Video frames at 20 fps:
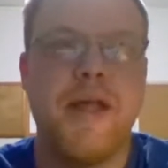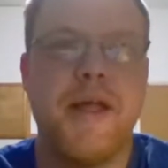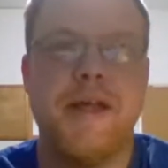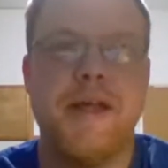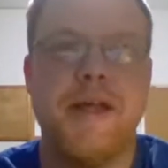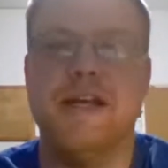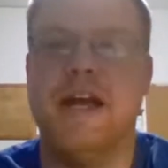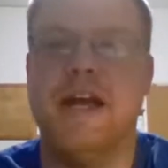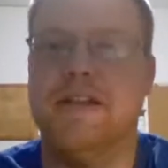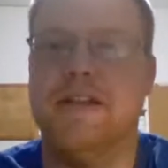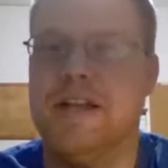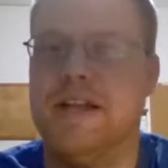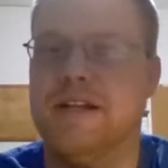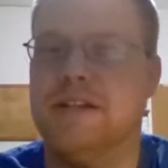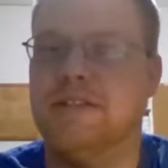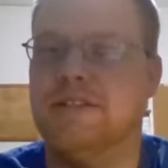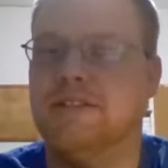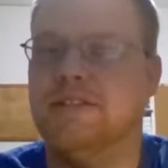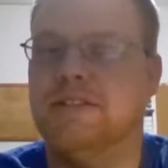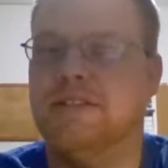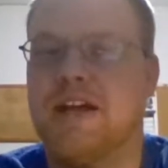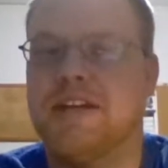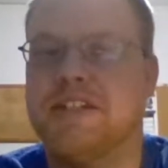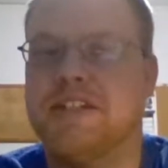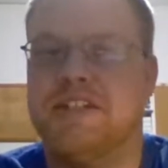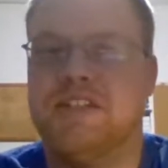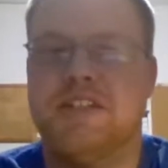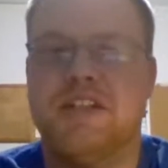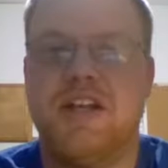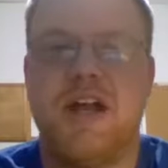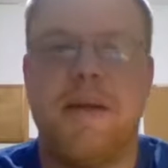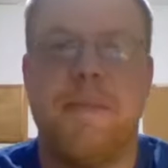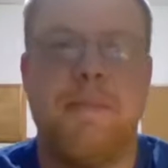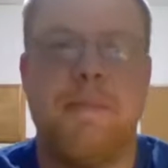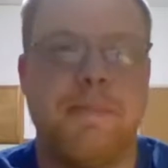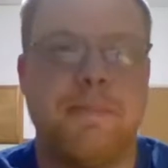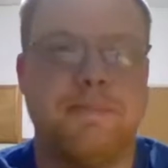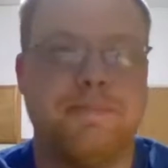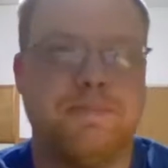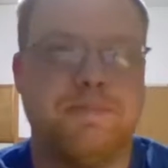And like I said,
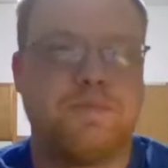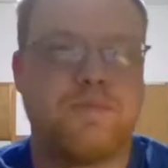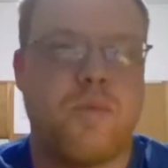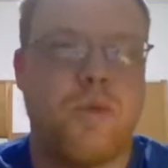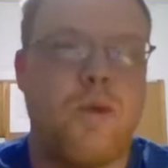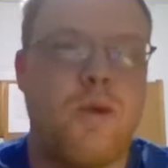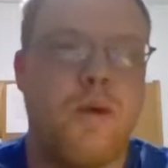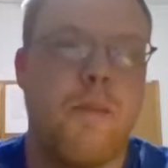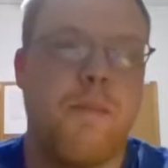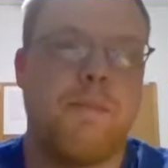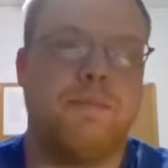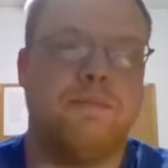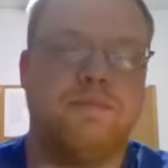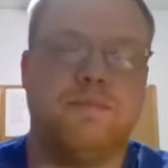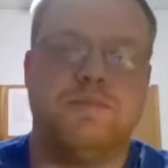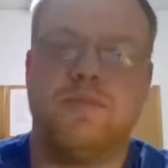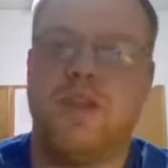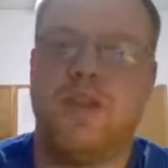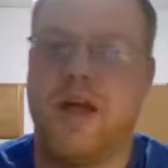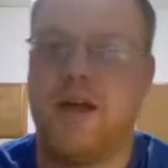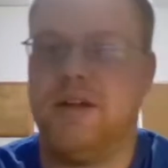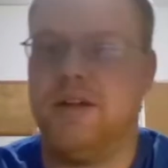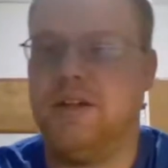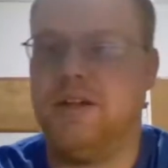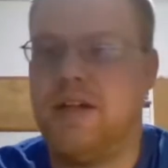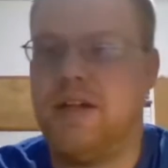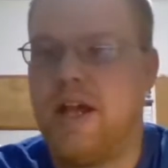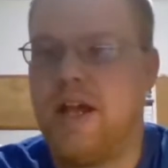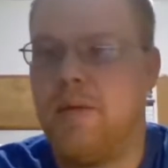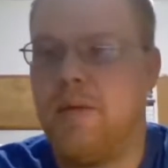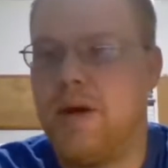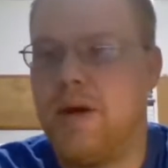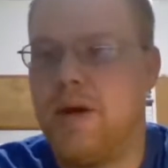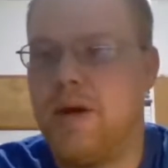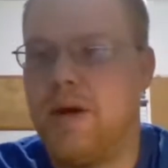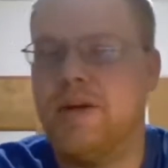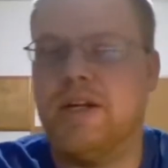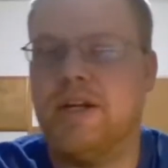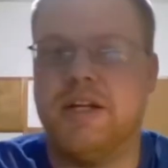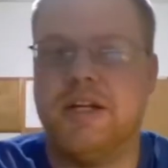that day when I went
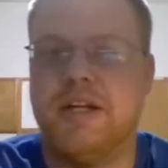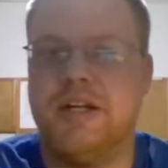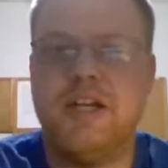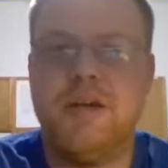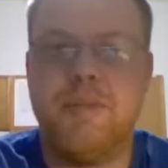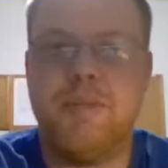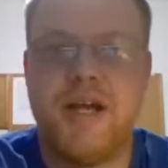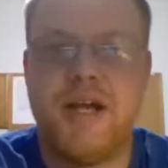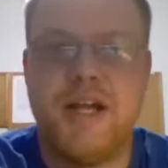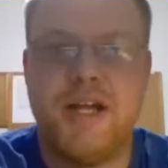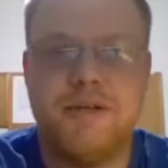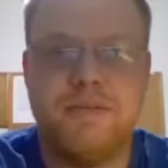on eBay,